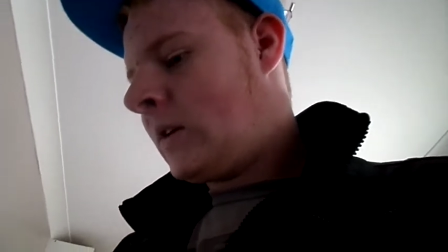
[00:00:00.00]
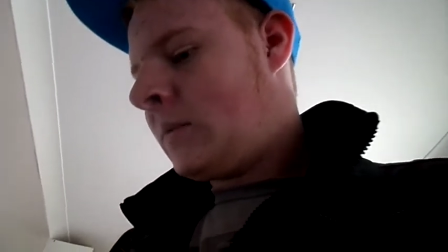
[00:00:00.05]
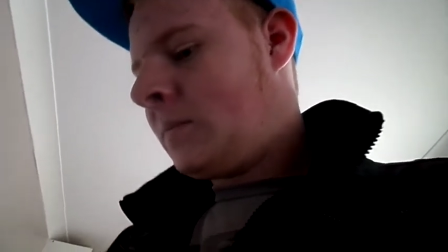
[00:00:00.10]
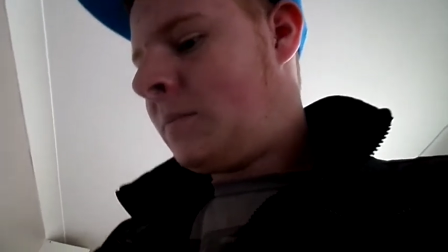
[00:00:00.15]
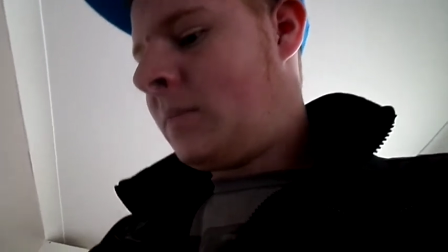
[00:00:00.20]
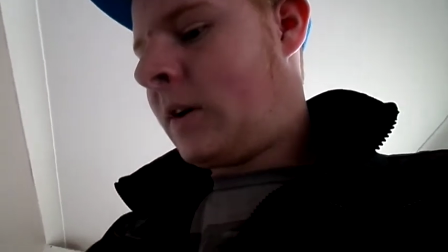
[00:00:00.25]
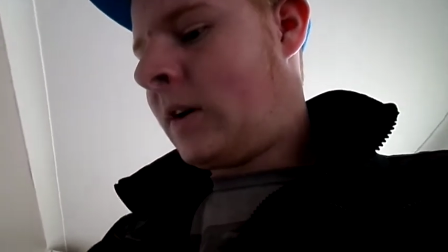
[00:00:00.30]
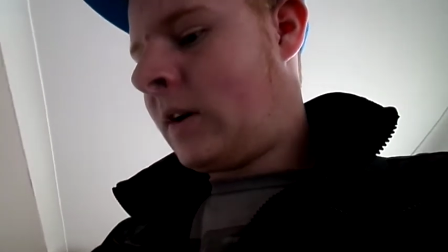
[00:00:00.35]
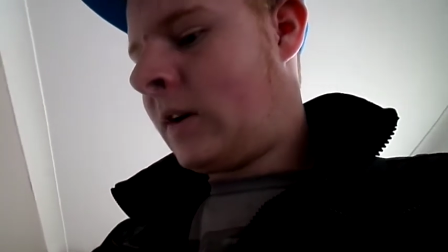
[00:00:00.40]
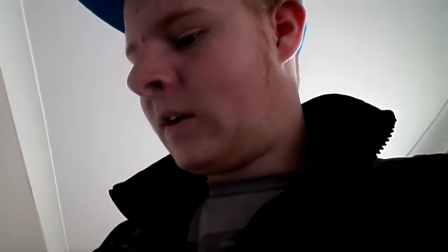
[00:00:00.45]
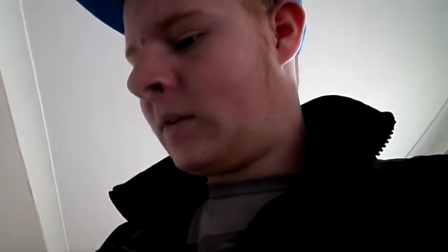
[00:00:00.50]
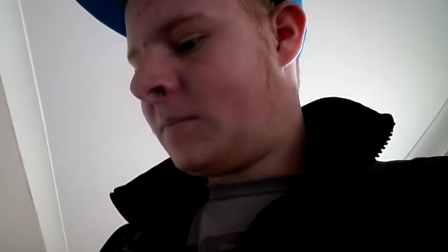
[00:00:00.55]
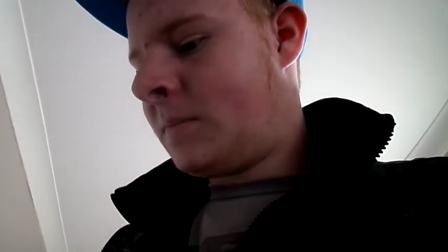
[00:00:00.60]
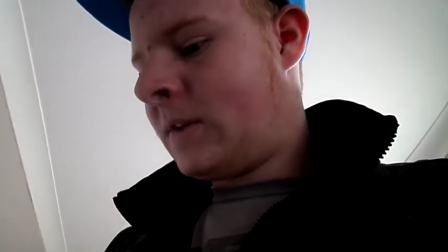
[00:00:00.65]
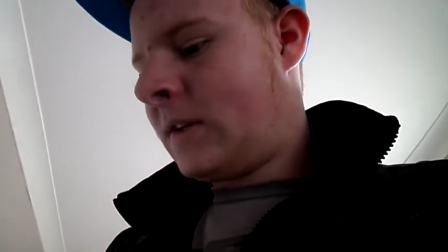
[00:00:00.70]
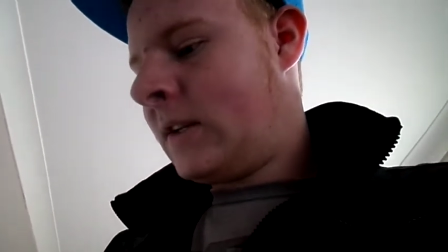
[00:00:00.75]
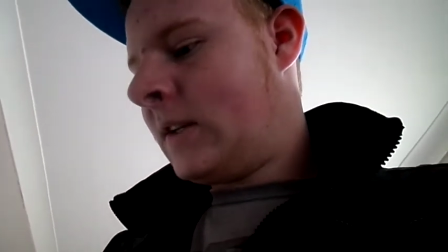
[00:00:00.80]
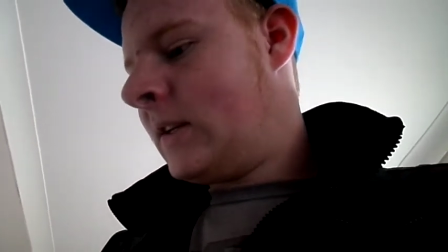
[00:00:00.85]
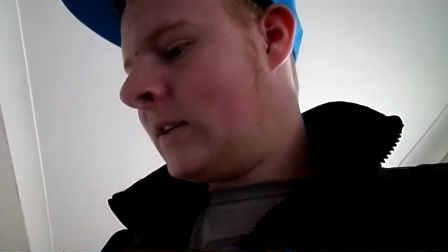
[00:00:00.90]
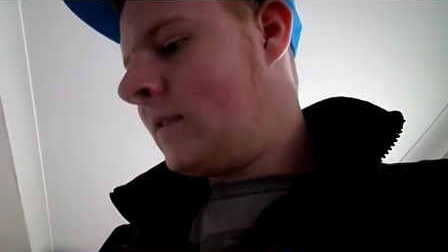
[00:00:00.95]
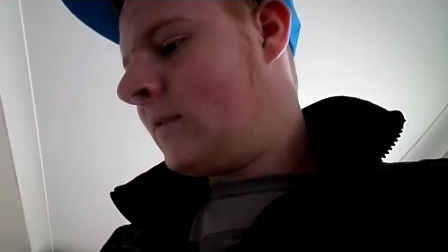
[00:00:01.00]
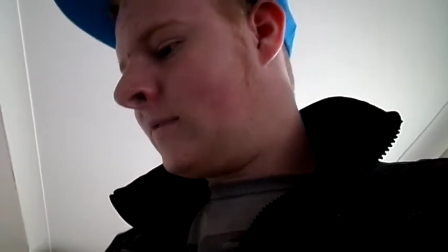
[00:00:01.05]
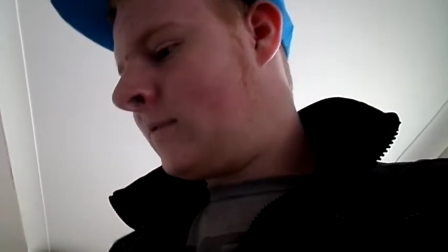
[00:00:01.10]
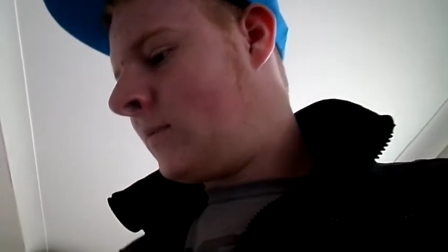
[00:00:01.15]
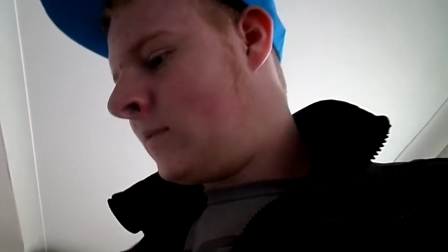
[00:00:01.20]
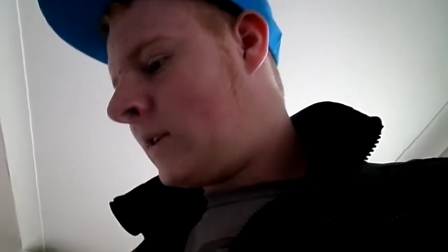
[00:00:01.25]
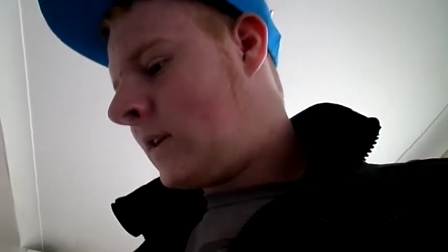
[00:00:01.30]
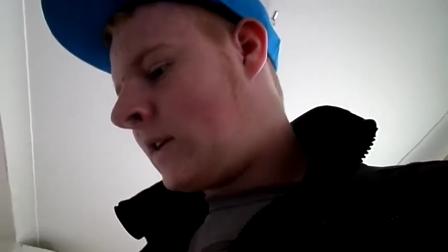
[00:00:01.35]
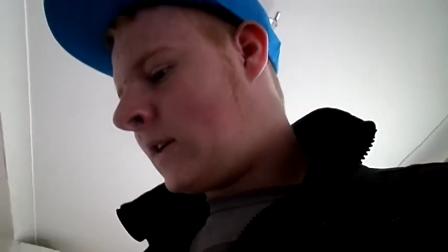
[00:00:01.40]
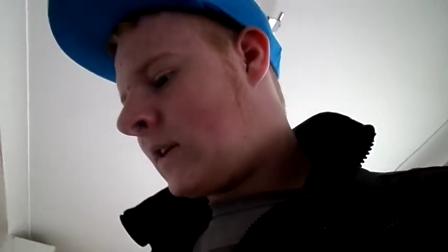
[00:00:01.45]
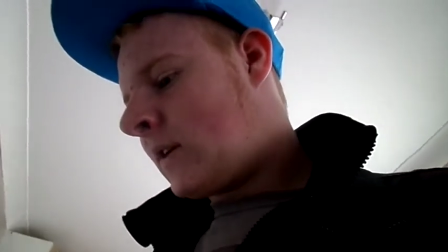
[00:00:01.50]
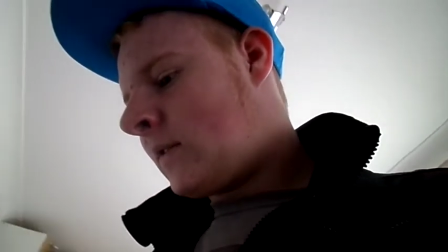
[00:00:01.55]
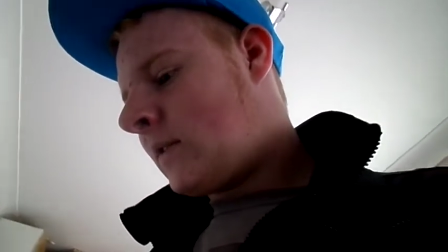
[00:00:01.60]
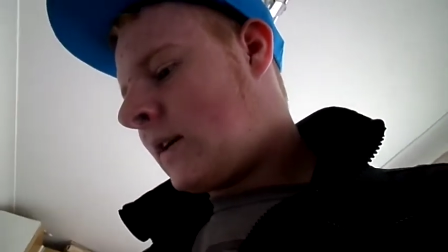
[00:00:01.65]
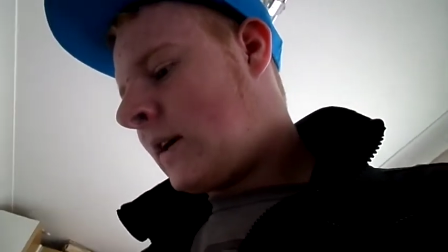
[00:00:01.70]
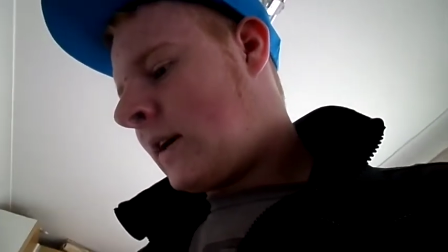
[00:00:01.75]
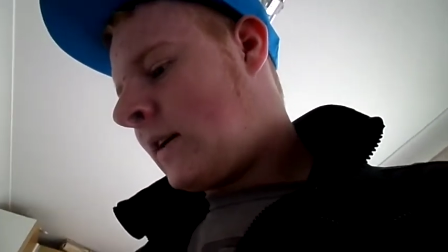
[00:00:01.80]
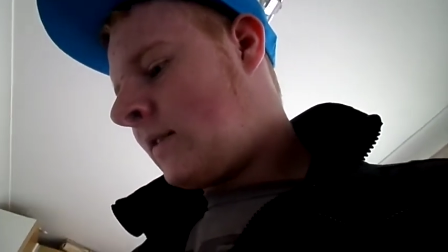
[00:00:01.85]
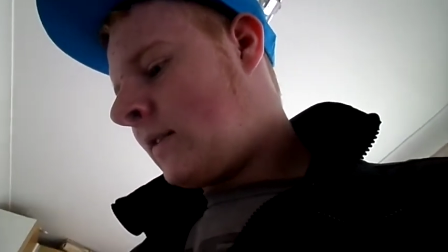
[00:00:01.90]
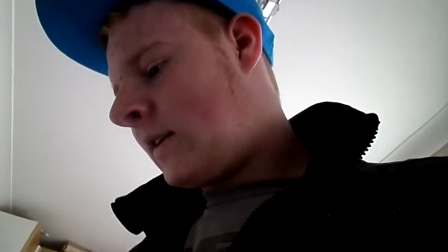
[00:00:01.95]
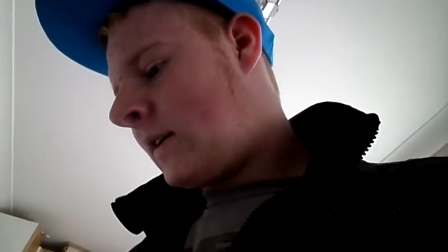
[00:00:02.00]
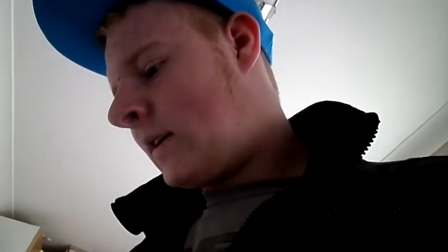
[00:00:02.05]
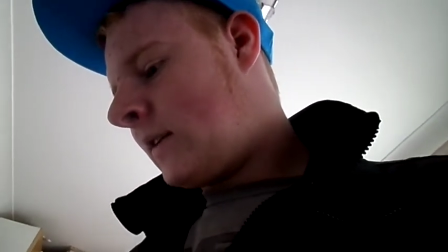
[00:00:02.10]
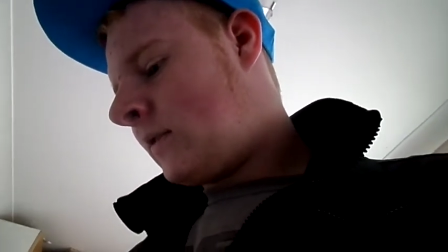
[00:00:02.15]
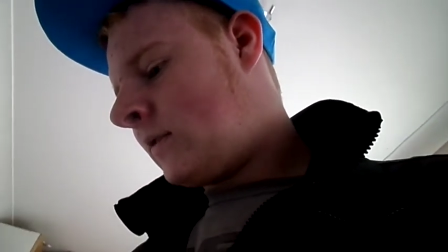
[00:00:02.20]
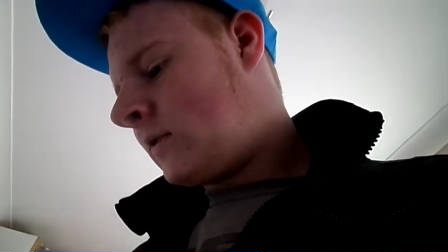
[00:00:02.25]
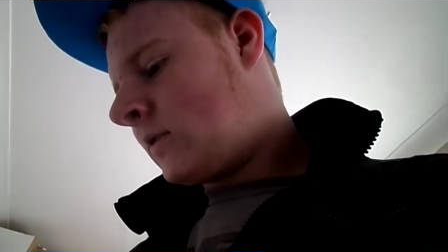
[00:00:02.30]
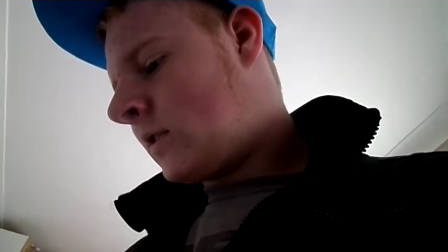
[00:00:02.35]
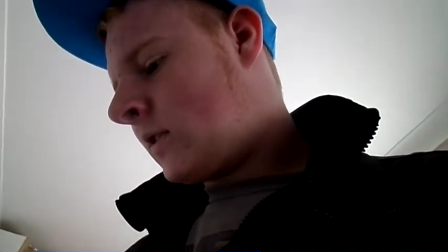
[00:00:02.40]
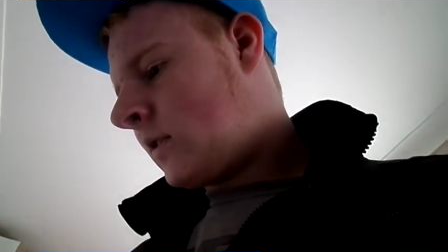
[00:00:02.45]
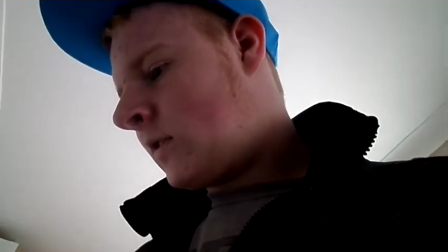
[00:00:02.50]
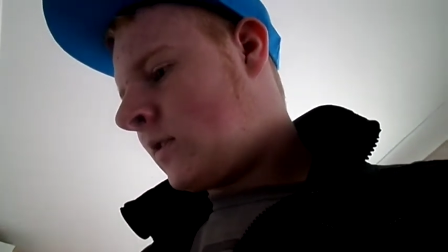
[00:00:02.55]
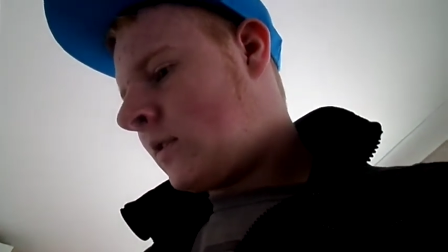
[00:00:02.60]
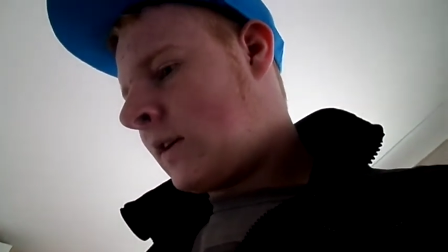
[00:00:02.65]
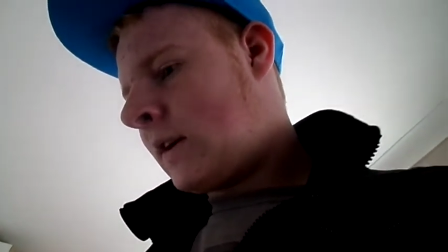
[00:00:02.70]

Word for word: But I believe we are going out now to go